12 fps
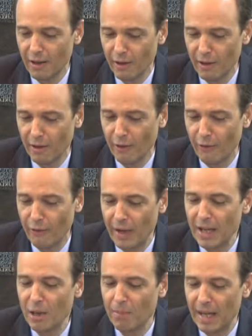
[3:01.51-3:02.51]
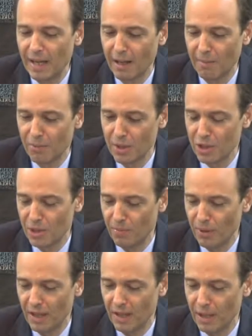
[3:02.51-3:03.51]
the fundamental
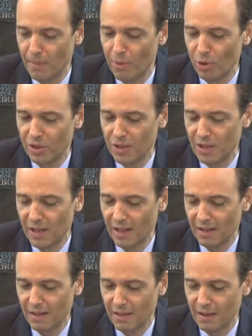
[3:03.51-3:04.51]
principle and the importance that